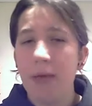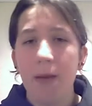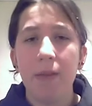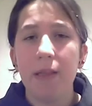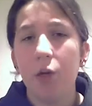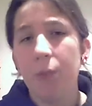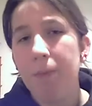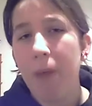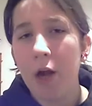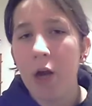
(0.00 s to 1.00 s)
Become a
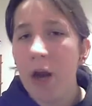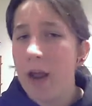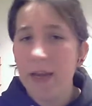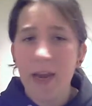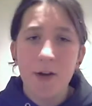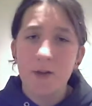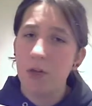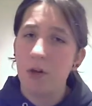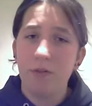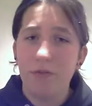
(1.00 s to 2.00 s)
little bit better. Get
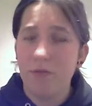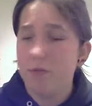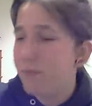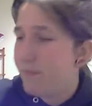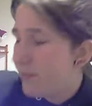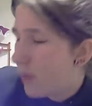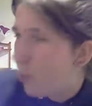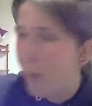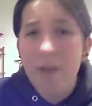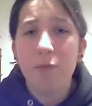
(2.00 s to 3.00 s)
yourself
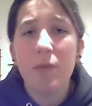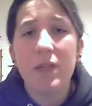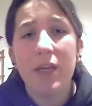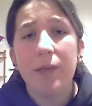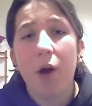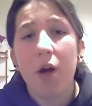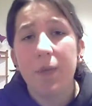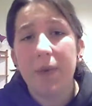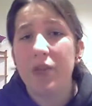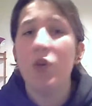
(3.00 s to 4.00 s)
away from the Tea
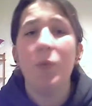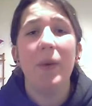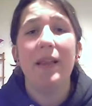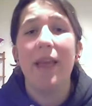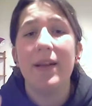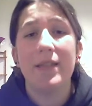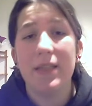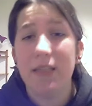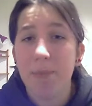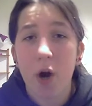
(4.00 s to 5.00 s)
Party because nobody
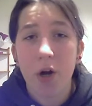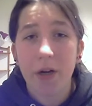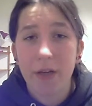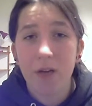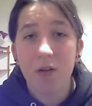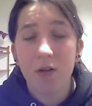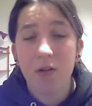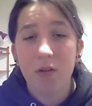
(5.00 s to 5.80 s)
likes the Tea Party.